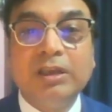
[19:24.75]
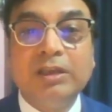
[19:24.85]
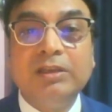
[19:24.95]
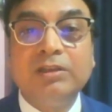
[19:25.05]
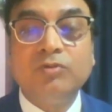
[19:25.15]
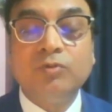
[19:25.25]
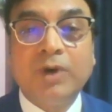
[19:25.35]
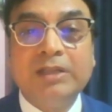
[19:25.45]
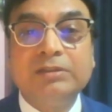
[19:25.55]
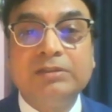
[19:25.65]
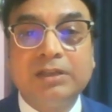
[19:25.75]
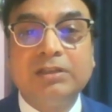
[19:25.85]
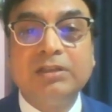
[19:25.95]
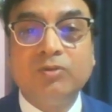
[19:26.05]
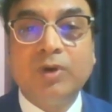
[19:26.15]
in
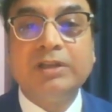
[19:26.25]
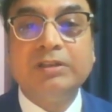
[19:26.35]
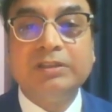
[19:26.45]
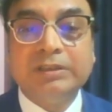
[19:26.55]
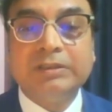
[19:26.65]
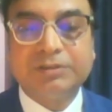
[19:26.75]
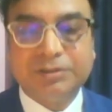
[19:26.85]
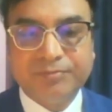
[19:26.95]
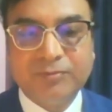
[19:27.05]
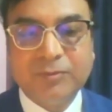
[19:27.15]
131 years.